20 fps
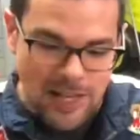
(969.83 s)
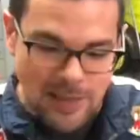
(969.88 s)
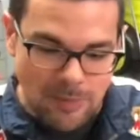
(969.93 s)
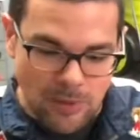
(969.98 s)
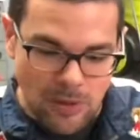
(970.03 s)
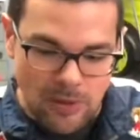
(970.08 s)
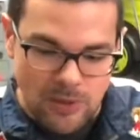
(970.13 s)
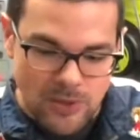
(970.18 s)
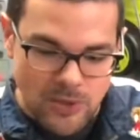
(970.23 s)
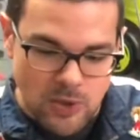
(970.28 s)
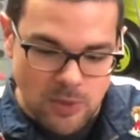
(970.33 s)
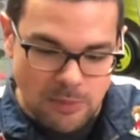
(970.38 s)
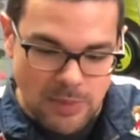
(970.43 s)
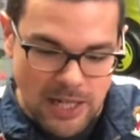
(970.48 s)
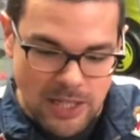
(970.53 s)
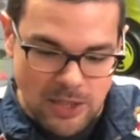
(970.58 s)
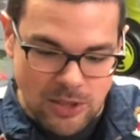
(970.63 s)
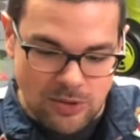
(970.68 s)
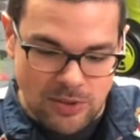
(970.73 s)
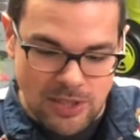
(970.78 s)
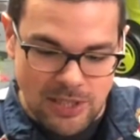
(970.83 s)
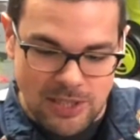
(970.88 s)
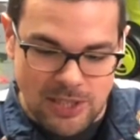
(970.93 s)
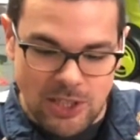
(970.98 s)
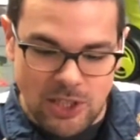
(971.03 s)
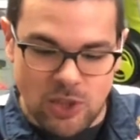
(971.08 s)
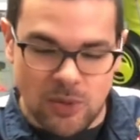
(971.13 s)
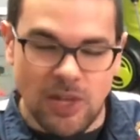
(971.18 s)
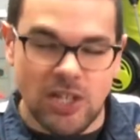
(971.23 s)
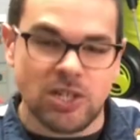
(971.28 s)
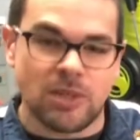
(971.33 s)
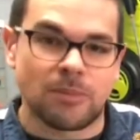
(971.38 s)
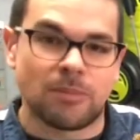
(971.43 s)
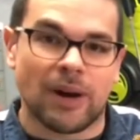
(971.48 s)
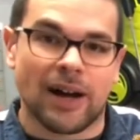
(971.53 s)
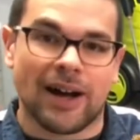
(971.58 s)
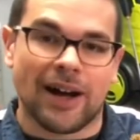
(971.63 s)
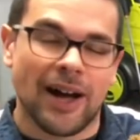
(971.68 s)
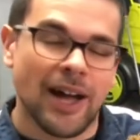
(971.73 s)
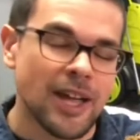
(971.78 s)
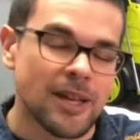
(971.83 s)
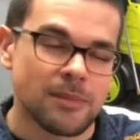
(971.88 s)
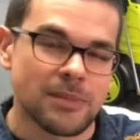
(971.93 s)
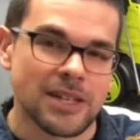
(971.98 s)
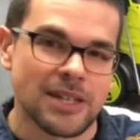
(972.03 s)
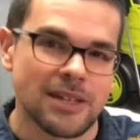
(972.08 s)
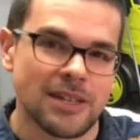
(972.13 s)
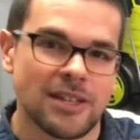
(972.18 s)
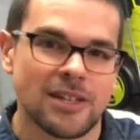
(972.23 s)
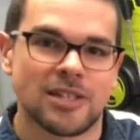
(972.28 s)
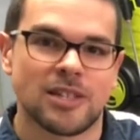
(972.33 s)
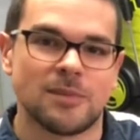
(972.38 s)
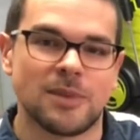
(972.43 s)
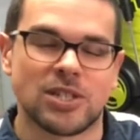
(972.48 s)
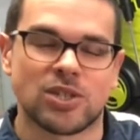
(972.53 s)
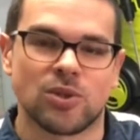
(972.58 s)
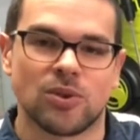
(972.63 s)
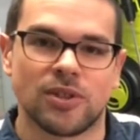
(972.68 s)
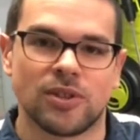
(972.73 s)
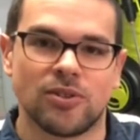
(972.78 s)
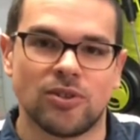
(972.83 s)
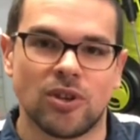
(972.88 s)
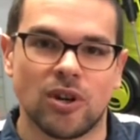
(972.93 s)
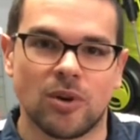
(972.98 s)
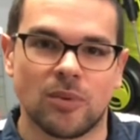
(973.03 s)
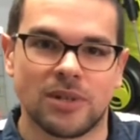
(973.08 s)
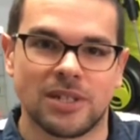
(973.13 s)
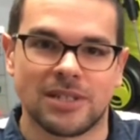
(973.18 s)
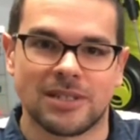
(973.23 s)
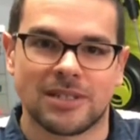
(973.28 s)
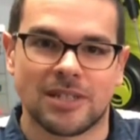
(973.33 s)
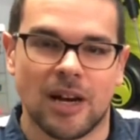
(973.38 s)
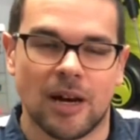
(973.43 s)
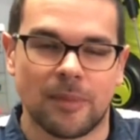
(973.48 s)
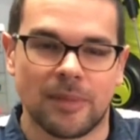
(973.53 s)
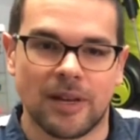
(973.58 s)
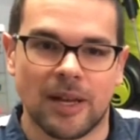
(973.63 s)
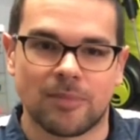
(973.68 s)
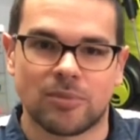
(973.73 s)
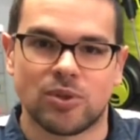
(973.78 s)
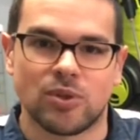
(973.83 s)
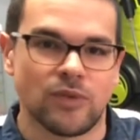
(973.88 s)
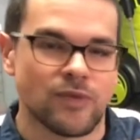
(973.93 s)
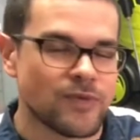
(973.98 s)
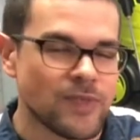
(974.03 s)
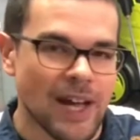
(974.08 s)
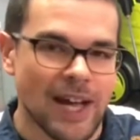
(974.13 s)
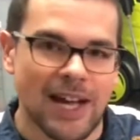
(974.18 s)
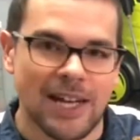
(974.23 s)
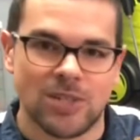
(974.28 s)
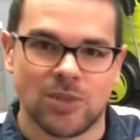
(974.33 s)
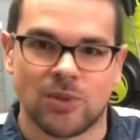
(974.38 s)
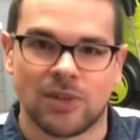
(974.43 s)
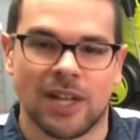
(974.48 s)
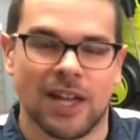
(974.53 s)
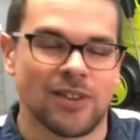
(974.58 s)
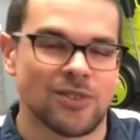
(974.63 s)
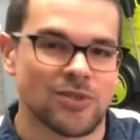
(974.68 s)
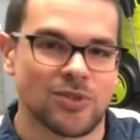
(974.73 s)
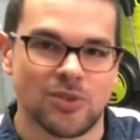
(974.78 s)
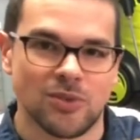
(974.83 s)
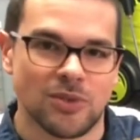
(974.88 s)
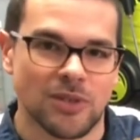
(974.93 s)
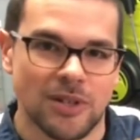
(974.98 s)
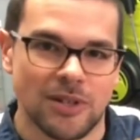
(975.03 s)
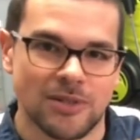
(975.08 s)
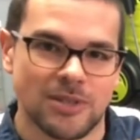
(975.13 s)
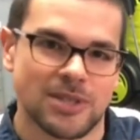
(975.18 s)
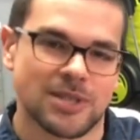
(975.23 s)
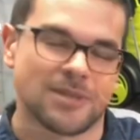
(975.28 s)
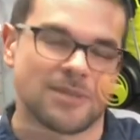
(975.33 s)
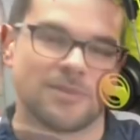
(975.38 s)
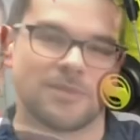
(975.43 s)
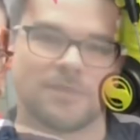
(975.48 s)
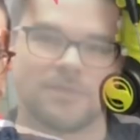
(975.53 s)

I'm also monitoring the situation behind me to make sure that no one is coming up too fast or getting too close.